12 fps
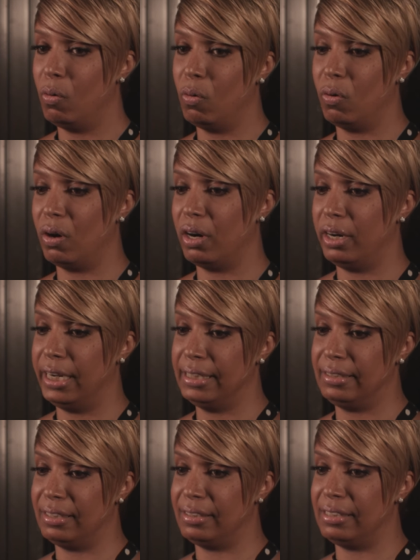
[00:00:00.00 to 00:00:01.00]
or
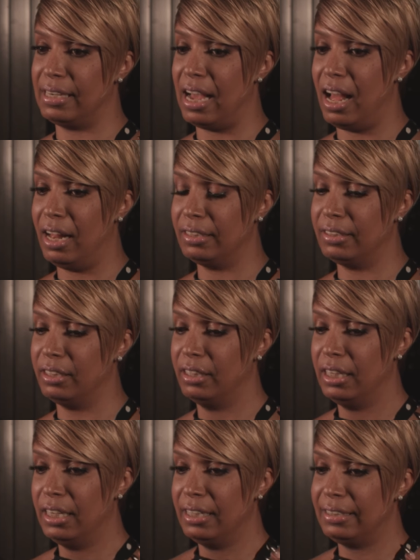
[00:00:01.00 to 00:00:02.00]
it does not
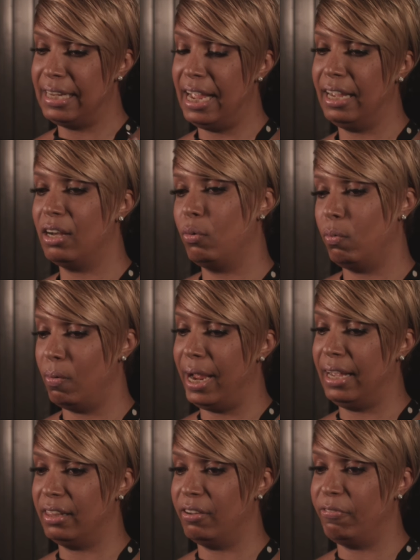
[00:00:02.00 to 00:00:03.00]
take
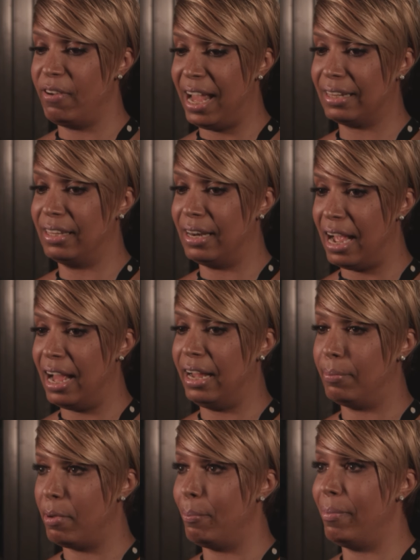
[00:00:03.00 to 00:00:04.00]
away the fact that I
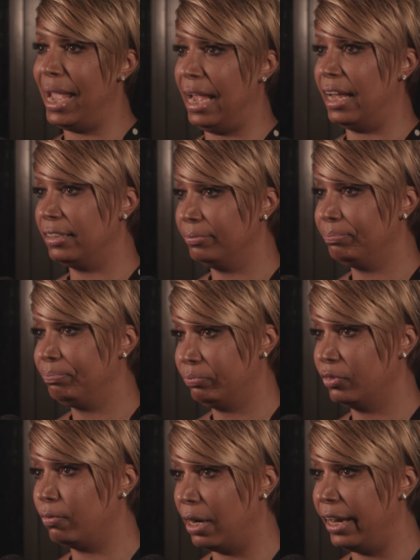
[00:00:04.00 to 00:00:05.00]
am a man,
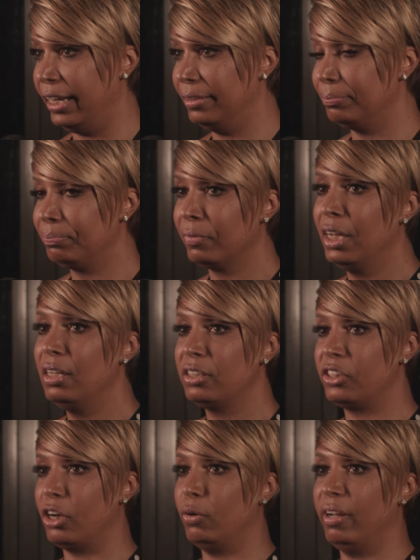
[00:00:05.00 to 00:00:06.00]
right?
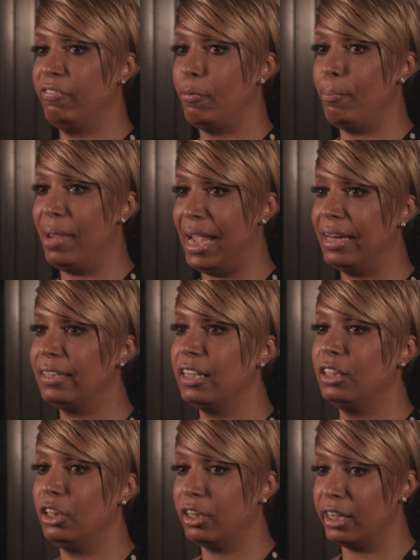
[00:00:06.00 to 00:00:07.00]
So if a man
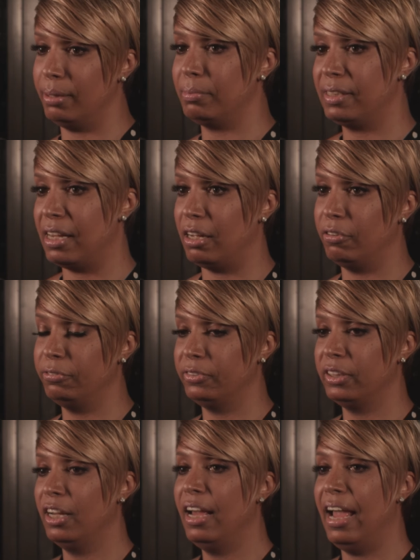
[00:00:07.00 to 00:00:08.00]
can look at himself
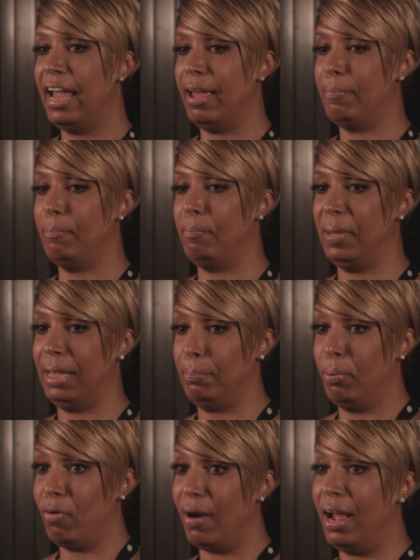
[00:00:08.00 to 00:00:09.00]
and be
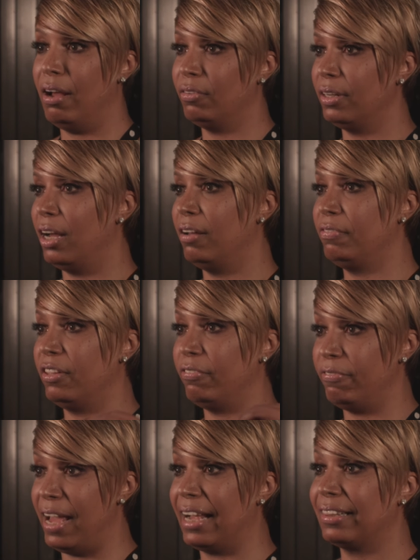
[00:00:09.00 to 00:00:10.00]
proud of the
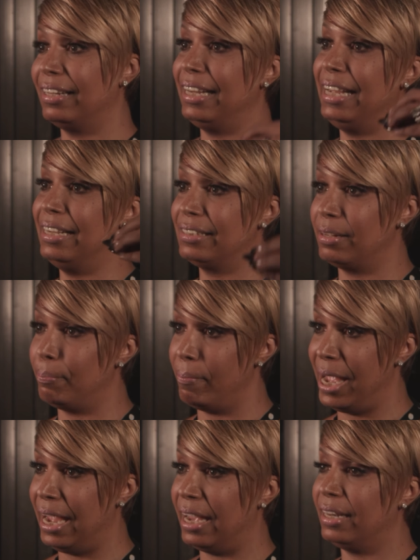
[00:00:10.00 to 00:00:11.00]
fact that he is a
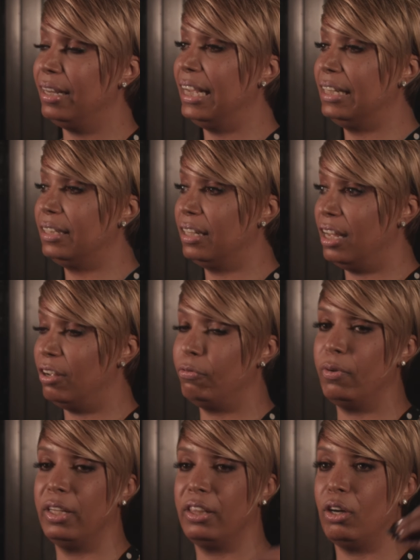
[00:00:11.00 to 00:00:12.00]
man in
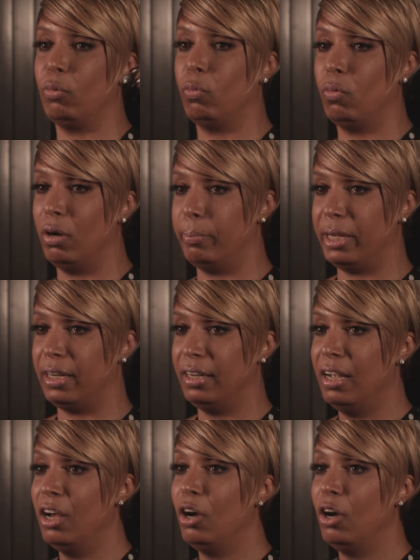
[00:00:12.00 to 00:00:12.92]
love with a woman